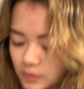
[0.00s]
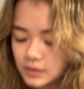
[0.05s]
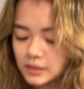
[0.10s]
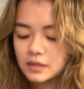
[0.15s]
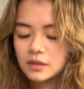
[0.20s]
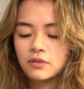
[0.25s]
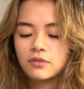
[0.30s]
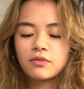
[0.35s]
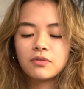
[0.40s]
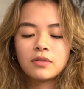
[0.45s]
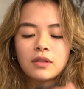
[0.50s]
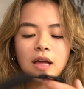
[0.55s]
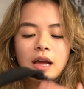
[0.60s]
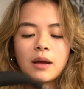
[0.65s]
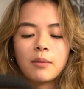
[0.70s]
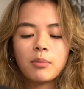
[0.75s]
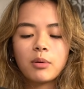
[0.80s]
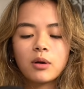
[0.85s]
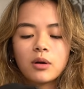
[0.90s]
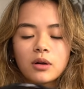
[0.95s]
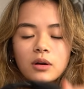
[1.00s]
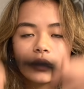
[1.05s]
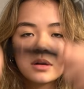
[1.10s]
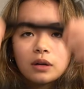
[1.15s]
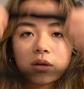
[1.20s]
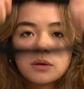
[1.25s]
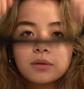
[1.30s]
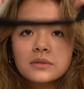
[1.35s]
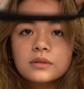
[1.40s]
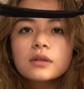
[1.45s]
Looks like the flat part
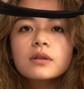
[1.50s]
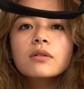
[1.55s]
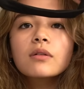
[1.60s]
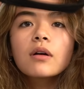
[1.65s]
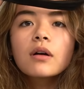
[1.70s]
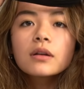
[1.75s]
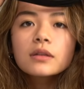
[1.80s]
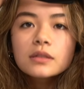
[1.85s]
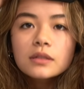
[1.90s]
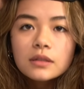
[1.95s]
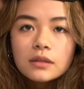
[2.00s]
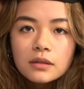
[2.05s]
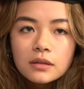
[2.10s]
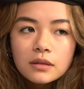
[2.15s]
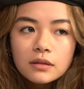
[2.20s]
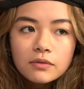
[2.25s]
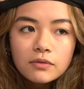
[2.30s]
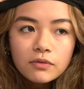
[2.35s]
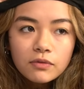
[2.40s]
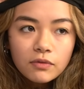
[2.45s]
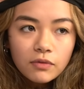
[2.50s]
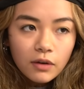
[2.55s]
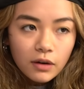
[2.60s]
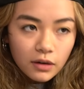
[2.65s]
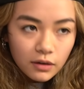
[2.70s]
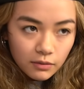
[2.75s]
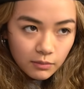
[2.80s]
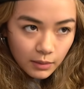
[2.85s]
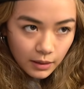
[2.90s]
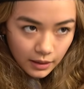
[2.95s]
goes across the
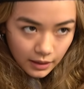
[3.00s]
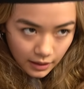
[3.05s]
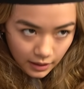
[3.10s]
front of my